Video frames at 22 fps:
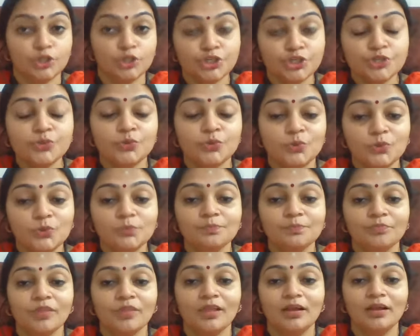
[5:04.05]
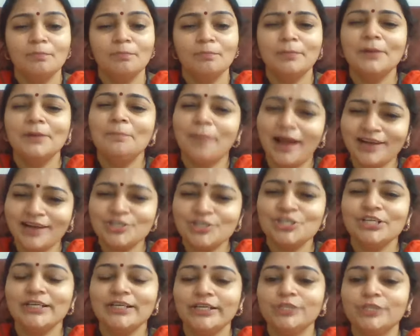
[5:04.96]
True, but
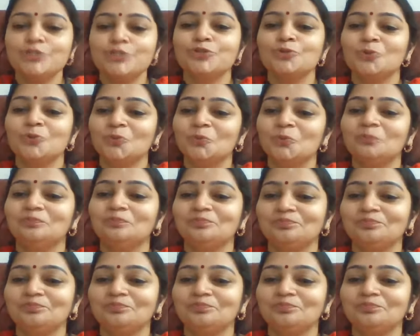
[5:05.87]
partially true.